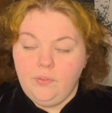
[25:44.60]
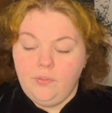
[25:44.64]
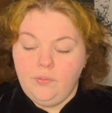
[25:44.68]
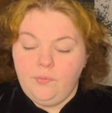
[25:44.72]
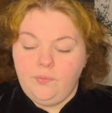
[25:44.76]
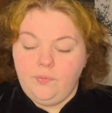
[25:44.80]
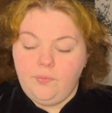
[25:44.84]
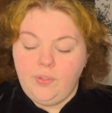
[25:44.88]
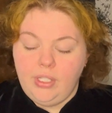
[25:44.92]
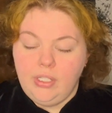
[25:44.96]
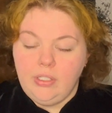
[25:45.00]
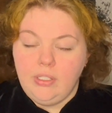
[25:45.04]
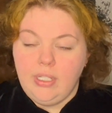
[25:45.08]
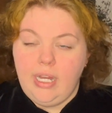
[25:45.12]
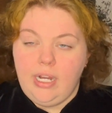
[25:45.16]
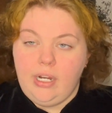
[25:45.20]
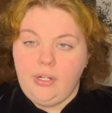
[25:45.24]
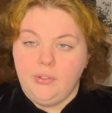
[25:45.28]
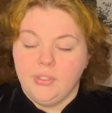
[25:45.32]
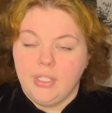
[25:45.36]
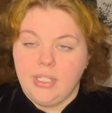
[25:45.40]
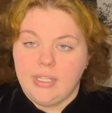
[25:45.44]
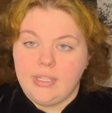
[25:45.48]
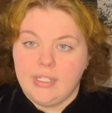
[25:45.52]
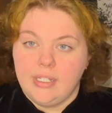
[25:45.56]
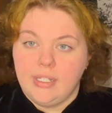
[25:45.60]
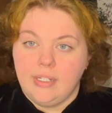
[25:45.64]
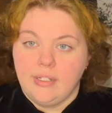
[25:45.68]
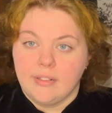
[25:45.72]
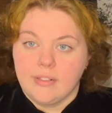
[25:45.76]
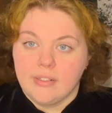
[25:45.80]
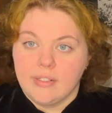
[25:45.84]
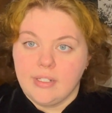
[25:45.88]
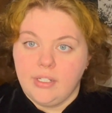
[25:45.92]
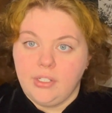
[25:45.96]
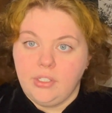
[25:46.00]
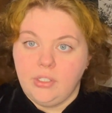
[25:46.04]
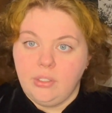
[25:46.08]
feel out the things
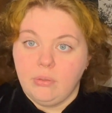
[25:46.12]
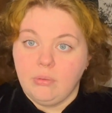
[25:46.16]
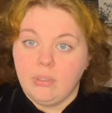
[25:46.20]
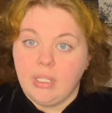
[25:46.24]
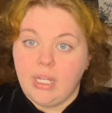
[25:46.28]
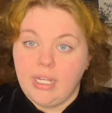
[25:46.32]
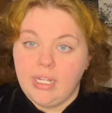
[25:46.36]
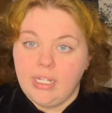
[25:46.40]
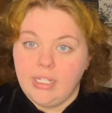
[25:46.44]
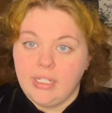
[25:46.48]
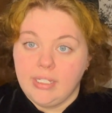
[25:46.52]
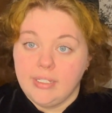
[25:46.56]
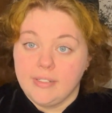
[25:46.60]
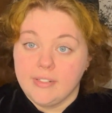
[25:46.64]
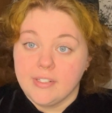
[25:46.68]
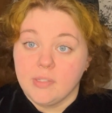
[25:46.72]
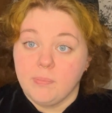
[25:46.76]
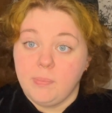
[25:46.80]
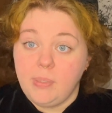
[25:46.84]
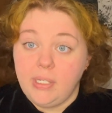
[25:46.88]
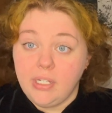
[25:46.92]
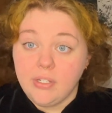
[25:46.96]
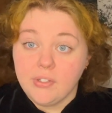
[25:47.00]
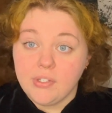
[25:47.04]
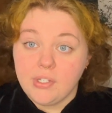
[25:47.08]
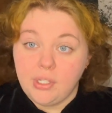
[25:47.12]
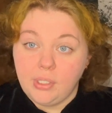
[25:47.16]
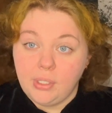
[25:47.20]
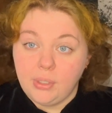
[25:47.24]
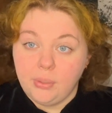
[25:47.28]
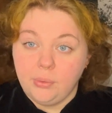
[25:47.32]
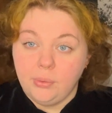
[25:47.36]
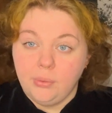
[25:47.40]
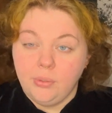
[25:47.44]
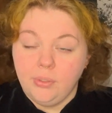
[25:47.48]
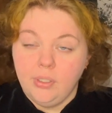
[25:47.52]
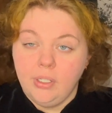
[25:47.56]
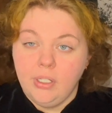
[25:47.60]
that you like and speak to
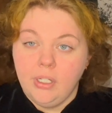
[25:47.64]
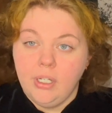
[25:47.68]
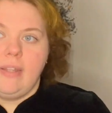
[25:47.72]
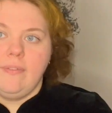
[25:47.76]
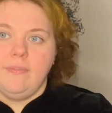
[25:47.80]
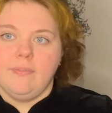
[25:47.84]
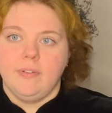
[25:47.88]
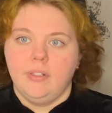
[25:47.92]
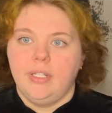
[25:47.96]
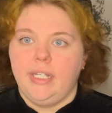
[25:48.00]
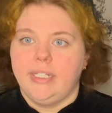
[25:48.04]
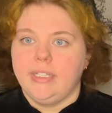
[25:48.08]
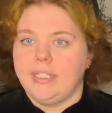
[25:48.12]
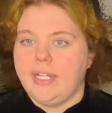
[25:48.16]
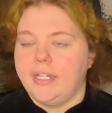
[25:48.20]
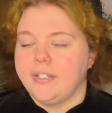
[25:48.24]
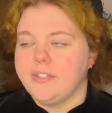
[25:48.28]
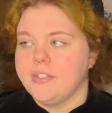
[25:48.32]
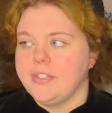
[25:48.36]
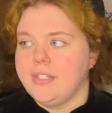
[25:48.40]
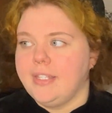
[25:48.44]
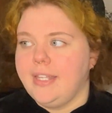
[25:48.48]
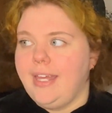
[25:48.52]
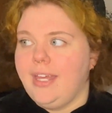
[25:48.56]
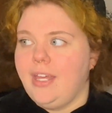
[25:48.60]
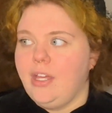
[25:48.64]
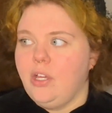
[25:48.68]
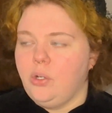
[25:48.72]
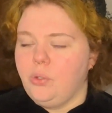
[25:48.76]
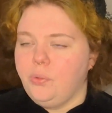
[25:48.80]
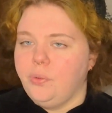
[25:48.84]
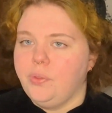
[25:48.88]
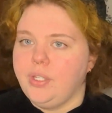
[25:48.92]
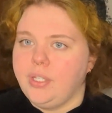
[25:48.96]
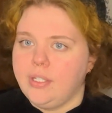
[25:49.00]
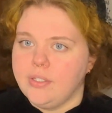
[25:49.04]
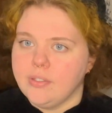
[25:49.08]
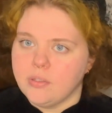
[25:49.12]
you, I feel like that's the
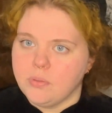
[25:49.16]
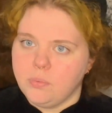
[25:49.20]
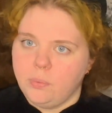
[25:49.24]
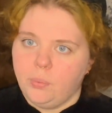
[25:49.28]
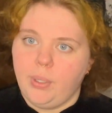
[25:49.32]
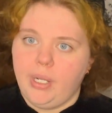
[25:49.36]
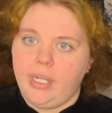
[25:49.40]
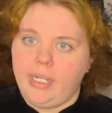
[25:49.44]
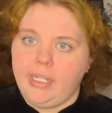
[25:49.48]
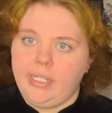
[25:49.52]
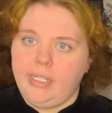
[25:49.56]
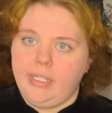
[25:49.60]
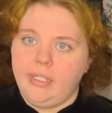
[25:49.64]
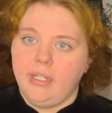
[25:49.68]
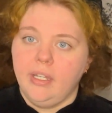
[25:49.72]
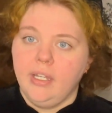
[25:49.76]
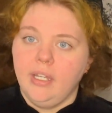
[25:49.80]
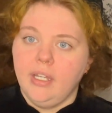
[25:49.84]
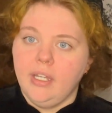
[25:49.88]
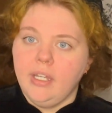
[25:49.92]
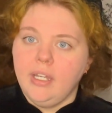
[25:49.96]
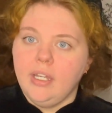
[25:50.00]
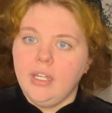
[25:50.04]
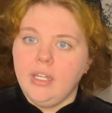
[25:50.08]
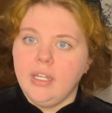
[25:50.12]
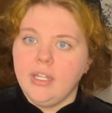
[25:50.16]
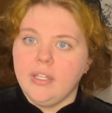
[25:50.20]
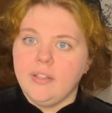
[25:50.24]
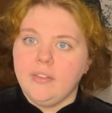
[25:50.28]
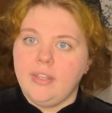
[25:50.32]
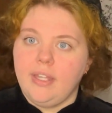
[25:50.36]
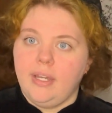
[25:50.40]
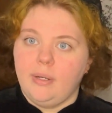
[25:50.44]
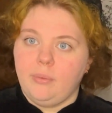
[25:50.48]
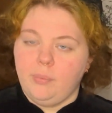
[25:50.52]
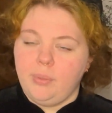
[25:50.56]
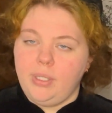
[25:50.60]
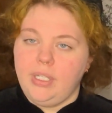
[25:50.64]
healthiest way
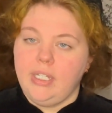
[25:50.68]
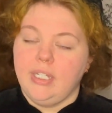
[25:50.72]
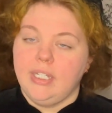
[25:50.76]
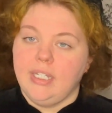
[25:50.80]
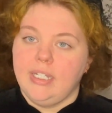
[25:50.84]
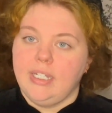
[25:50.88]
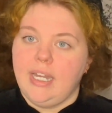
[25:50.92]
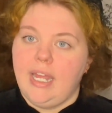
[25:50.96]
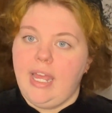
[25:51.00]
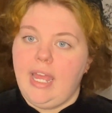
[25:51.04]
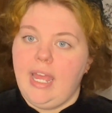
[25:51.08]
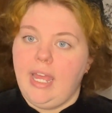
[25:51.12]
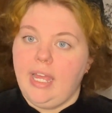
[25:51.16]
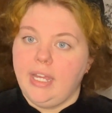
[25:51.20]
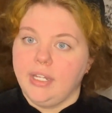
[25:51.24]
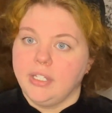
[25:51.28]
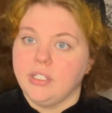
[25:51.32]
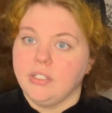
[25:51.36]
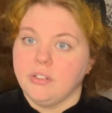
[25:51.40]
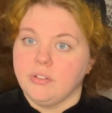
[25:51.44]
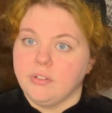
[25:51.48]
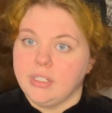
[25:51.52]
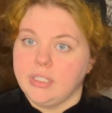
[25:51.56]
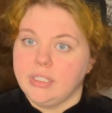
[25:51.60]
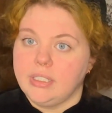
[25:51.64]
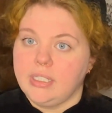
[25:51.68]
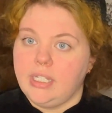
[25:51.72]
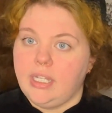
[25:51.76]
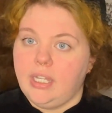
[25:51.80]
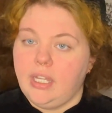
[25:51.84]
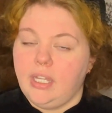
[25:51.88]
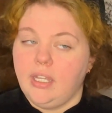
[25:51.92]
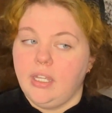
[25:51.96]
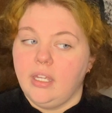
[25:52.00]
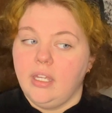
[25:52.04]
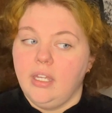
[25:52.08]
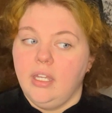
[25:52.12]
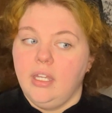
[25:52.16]
that we can
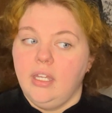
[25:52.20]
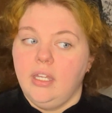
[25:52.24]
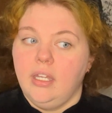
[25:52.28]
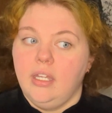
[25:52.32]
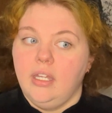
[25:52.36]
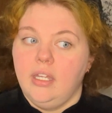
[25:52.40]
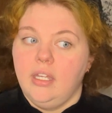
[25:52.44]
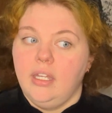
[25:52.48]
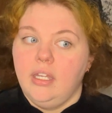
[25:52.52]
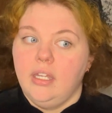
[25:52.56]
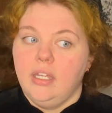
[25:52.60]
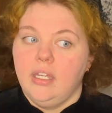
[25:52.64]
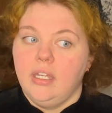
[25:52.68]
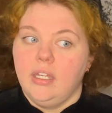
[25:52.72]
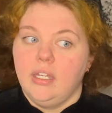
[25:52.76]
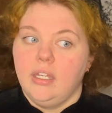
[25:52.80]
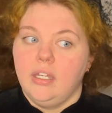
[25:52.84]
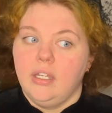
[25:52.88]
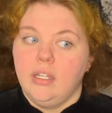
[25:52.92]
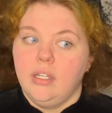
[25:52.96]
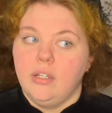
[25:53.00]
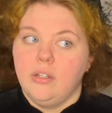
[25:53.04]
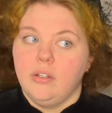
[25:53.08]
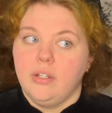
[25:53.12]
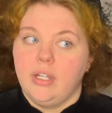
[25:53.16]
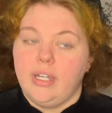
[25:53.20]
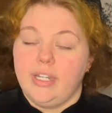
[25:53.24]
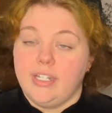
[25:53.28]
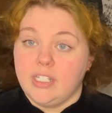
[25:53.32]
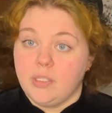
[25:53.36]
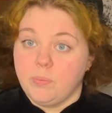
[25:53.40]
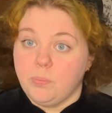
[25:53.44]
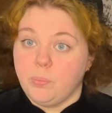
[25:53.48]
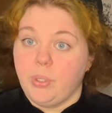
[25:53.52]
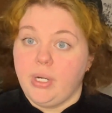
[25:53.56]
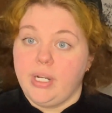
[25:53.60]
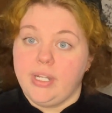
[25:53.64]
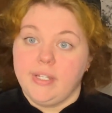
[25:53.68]
accurately
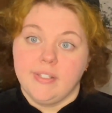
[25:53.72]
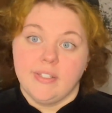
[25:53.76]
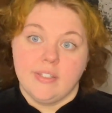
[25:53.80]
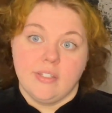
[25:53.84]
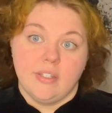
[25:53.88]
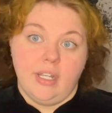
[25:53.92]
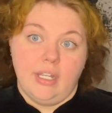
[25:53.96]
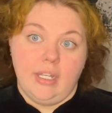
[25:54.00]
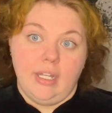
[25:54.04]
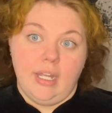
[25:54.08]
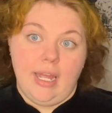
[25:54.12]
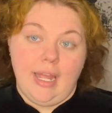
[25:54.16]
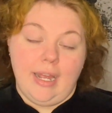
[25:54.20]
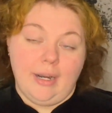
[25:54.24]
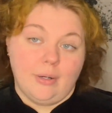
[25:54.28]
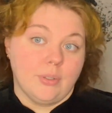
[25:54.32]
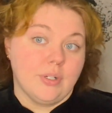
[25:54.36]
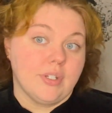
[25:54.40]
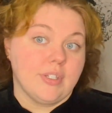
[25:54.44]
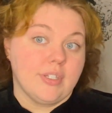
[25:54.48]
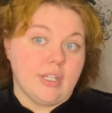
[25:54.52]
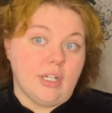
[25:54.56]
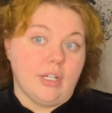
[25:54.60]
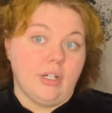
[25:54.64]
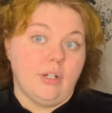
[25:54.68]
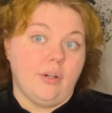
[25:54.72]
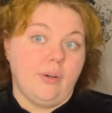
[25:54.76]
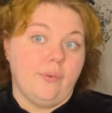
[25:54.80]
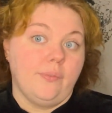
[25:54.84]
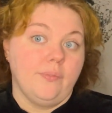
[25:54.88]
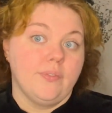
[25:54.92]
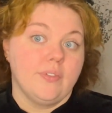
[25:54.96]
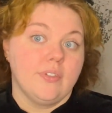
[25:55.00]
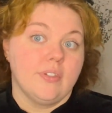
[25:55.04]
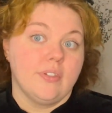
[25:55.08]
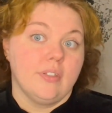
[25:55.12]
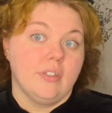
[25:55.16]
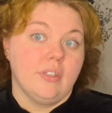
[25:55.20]
express
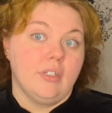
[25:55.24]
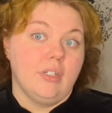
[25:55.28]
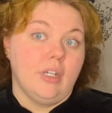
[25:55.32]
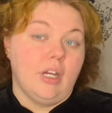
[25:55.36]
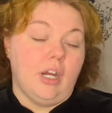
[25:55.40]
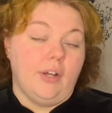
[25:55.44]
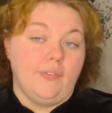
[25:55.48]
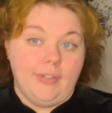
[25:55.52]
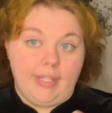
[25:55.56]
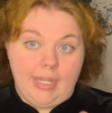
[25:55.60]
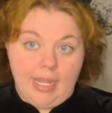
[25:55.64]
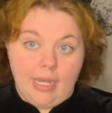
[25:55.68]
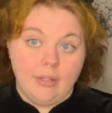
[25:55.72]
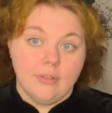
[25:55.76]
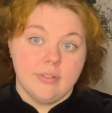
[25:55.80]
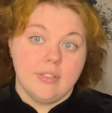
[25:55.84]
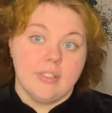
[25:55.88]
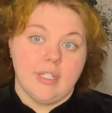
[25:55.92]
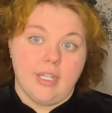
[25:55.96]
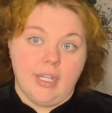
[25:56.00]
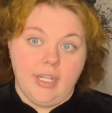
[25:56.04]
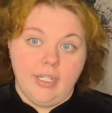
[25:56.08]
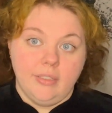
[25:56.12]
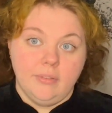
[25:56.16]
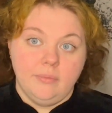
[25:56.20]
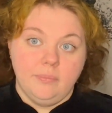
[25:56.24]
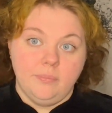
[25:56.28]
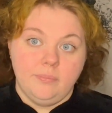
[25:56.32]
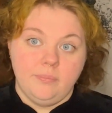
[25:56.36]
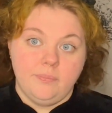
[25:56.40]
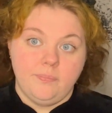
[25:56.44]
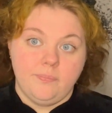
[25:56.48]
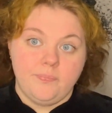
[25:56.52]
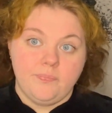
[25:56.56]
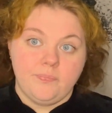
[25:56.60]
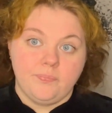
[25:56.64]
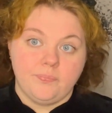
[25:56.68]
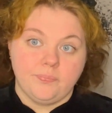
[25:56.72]
ourselves on the outside.
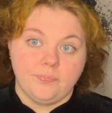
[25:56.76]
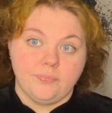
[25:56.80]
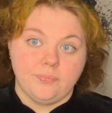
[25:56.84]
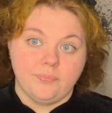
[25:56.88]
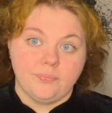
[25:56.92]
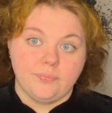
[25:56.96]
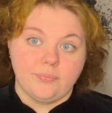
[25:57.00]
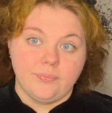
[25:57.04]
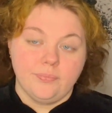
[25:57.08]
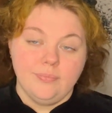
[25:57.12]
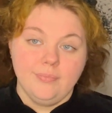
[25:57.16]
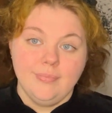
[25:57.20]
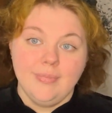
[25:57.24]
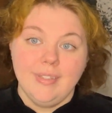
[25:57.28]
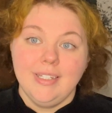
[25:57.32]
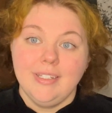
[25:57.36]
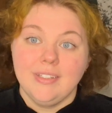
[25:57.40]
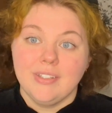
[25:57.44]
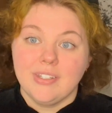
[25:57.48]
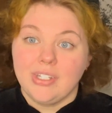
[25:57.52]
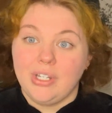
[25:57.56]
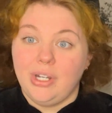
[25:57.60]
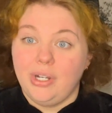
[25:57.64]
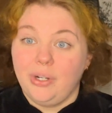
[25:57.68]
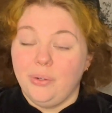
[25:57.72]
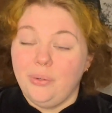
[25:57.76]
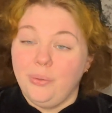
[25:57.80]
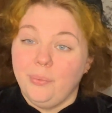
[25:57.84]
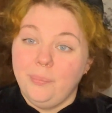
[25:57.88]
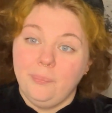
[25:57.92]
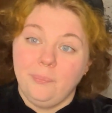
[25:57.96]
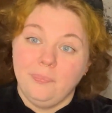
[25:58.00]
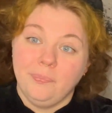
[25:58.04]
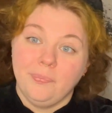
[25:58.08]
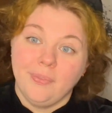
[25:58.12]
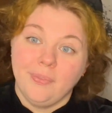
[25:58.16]
So